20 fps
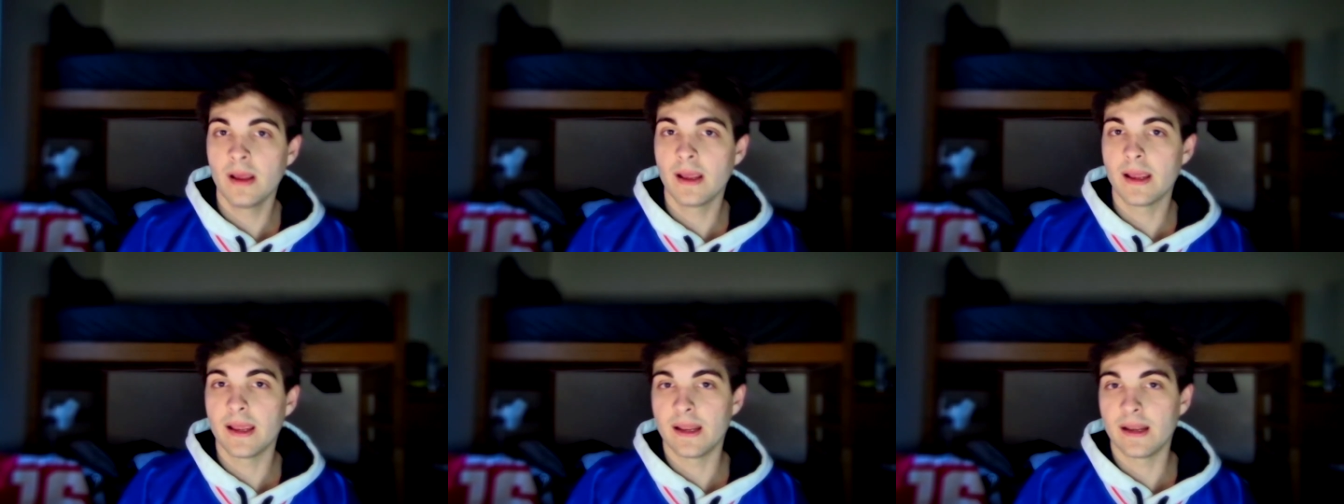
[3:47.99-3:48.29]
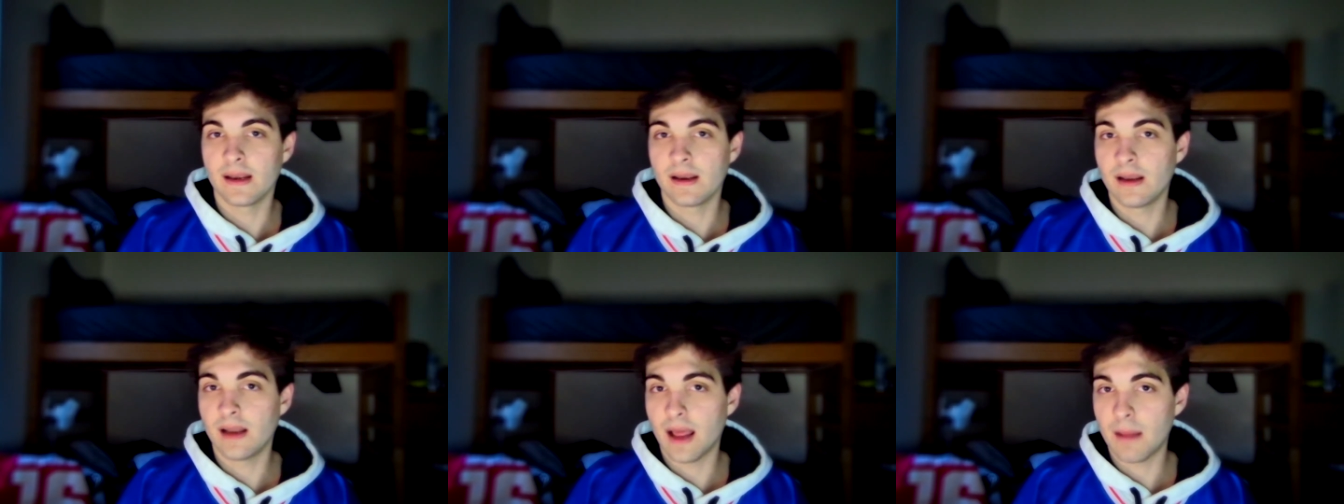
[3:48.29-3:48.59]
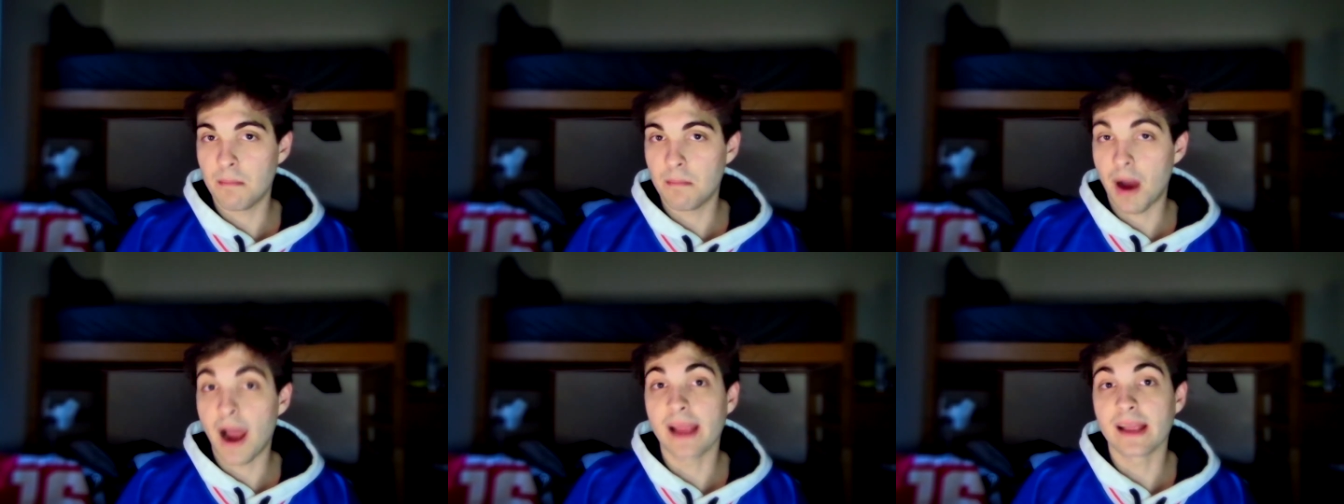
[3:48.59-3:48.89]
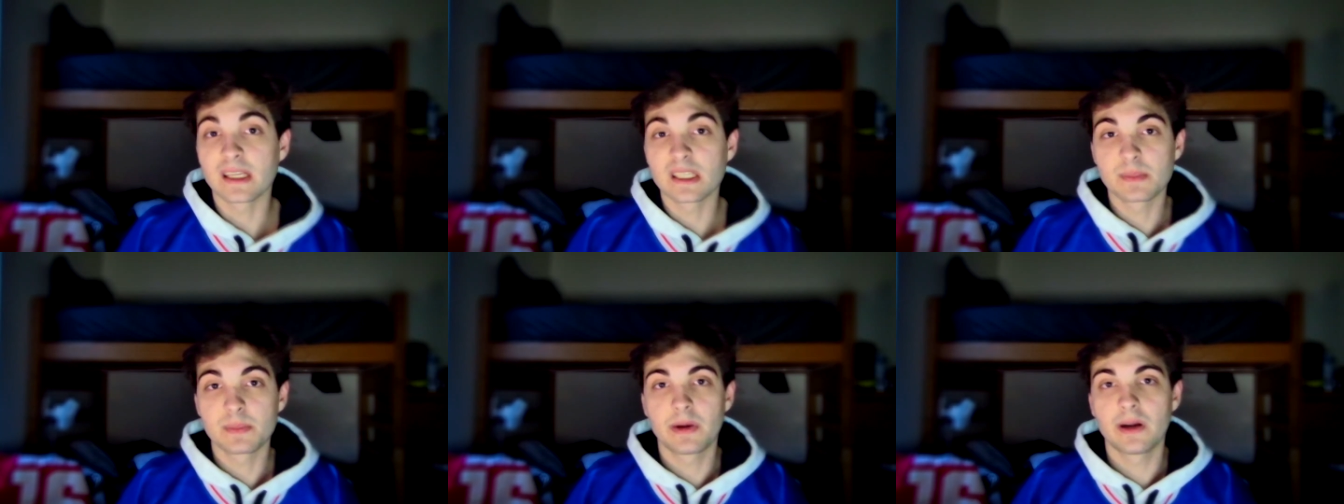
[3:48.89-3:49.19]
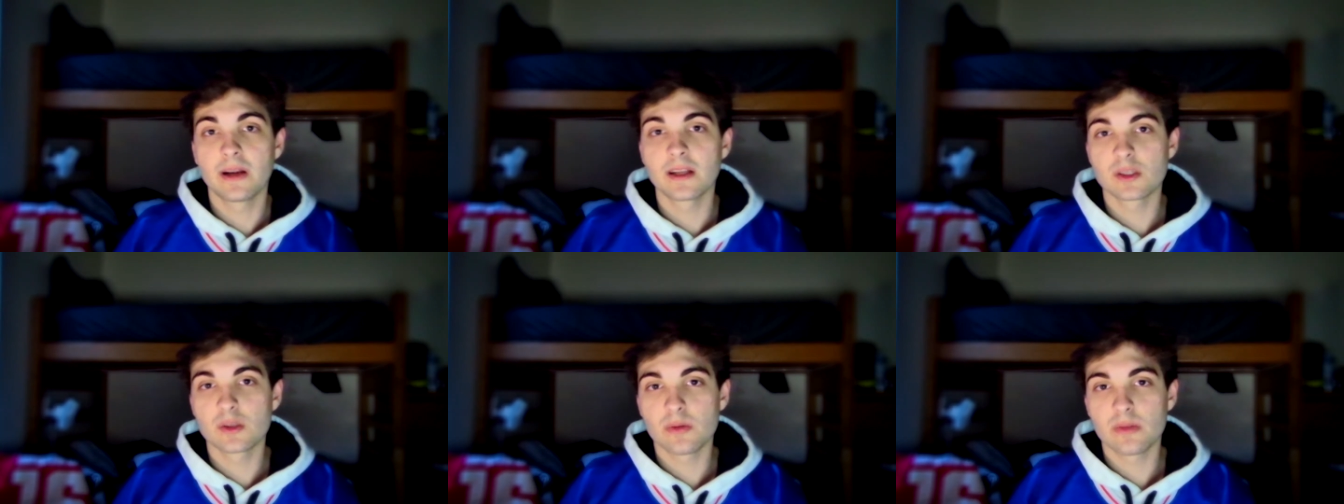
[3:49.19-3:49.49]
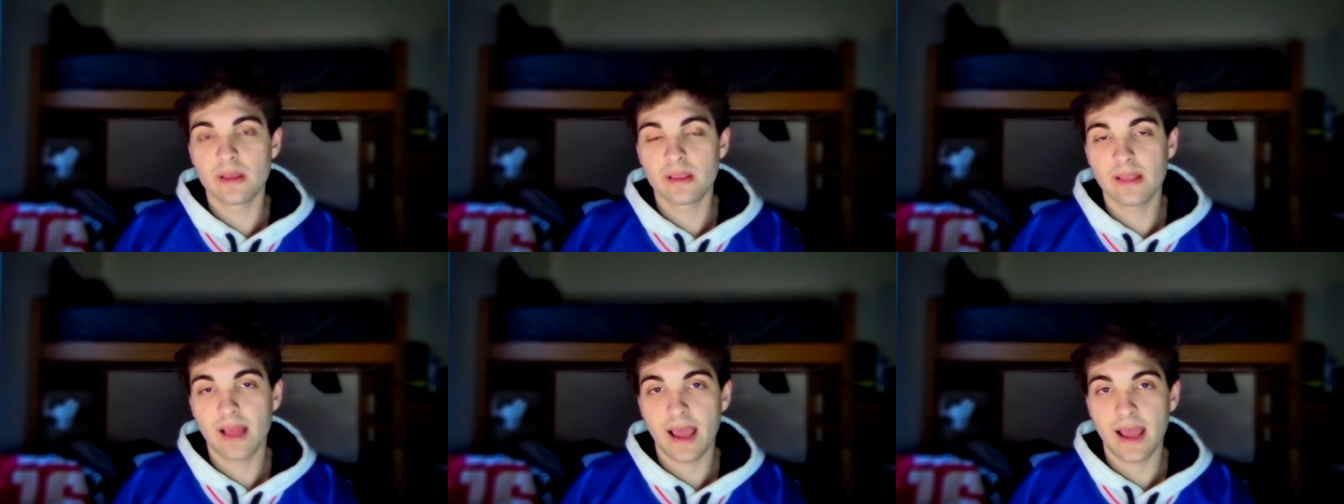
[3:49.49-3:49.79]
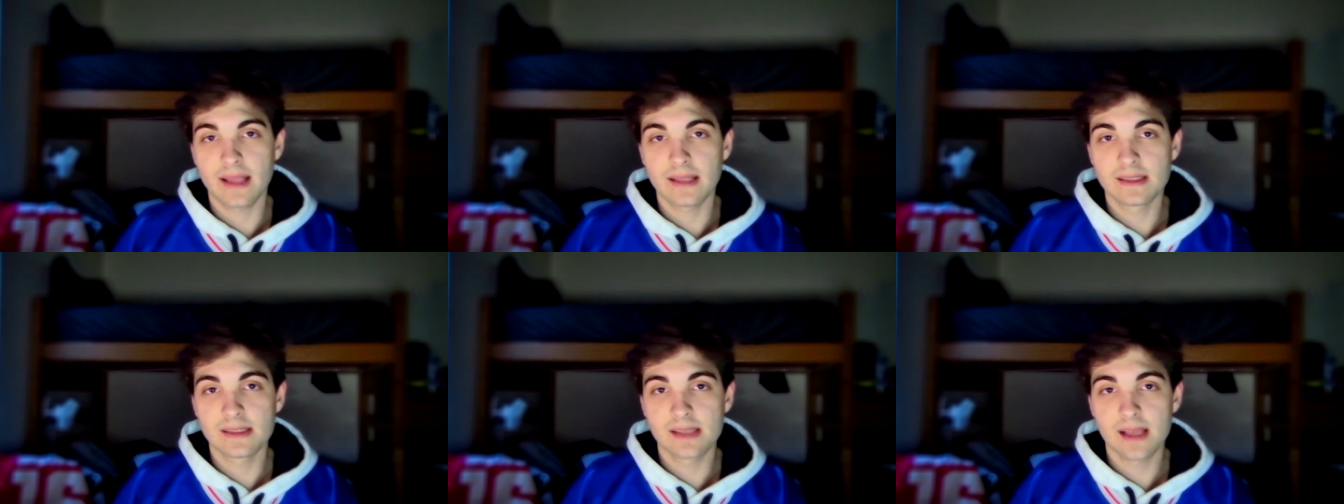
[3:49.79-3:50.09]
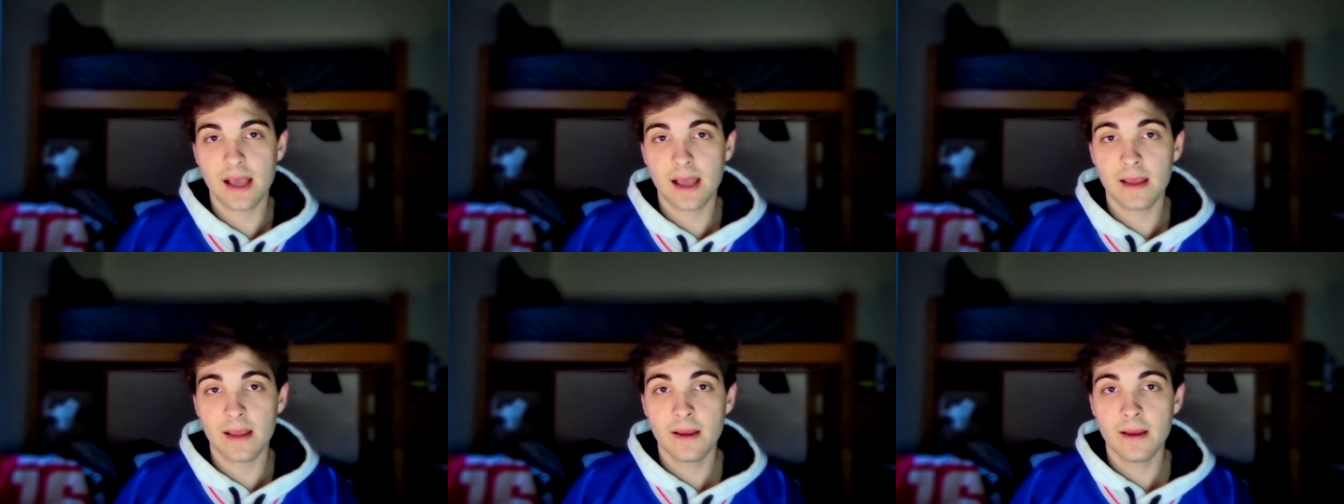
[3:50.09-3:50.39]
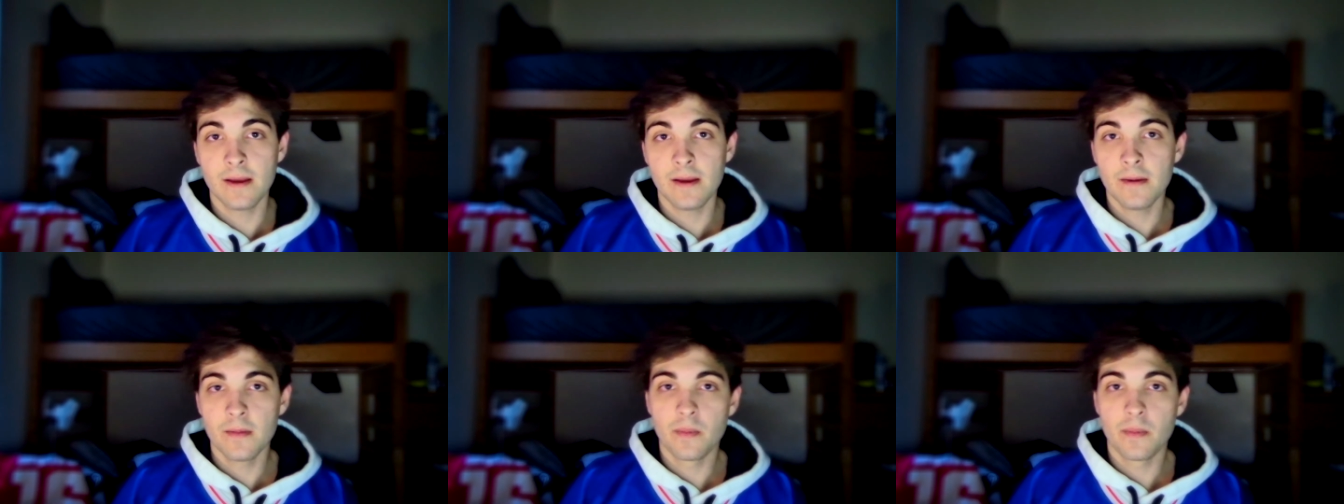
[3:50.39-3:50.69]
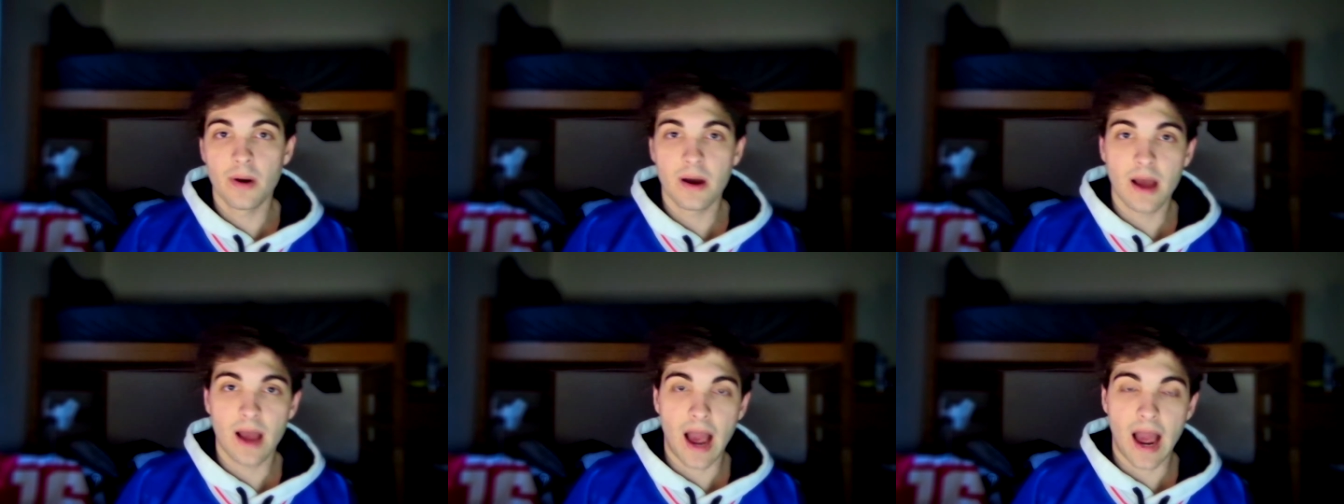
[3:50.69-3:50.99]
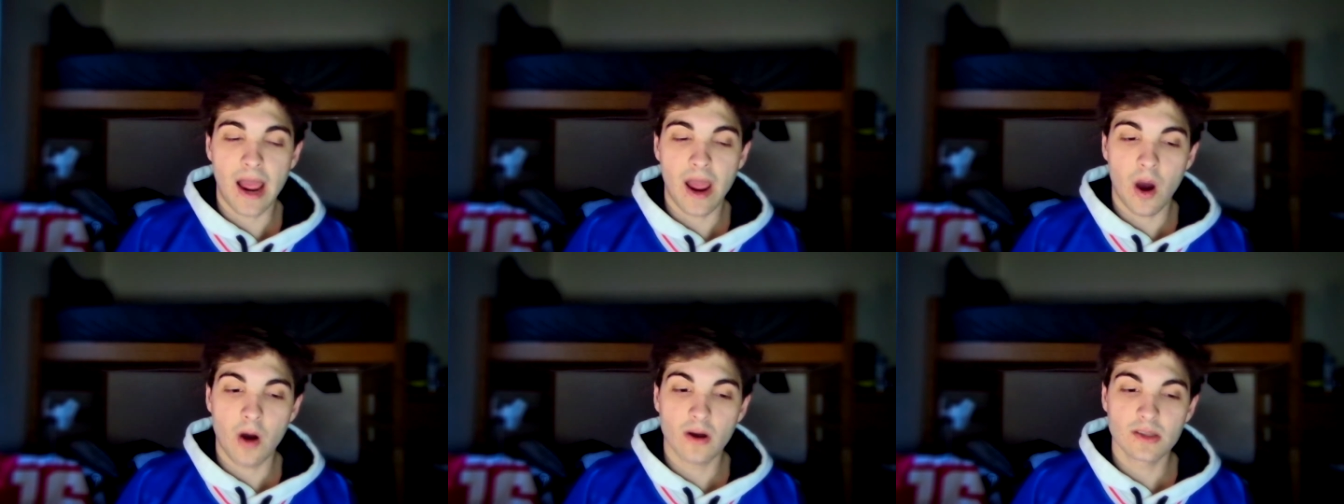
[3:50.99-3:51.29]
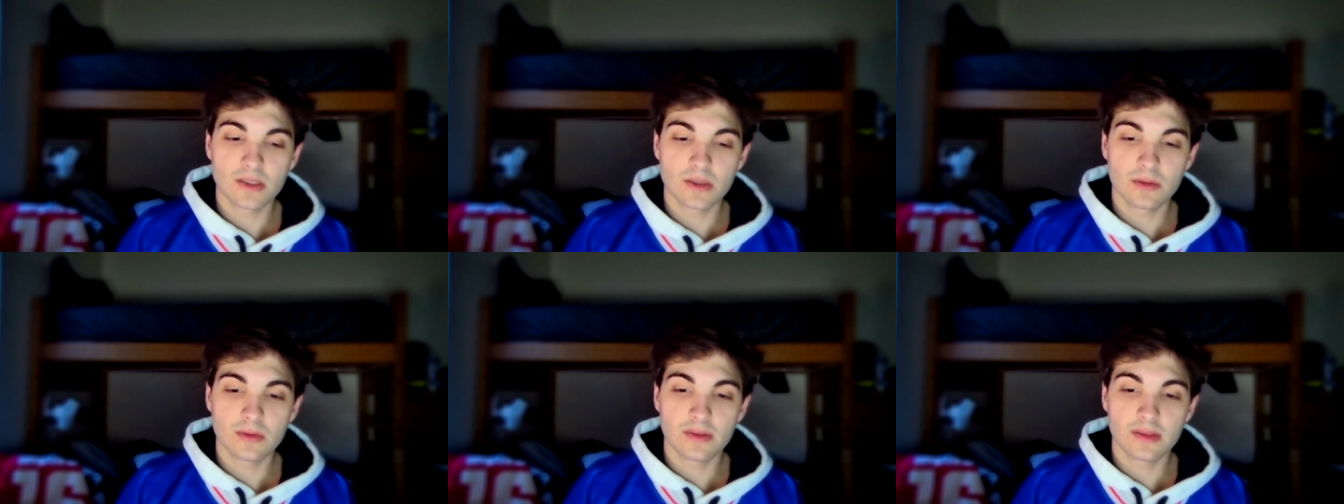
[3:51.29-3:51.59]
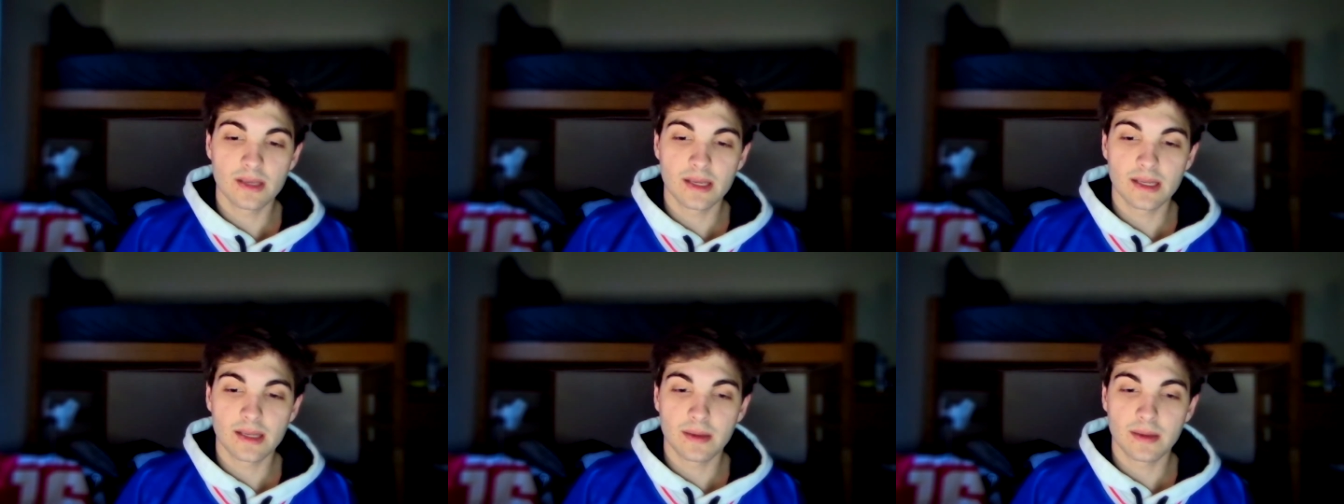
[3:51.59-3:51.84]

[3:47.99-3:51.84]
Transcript: in my experience within the headset, but I also think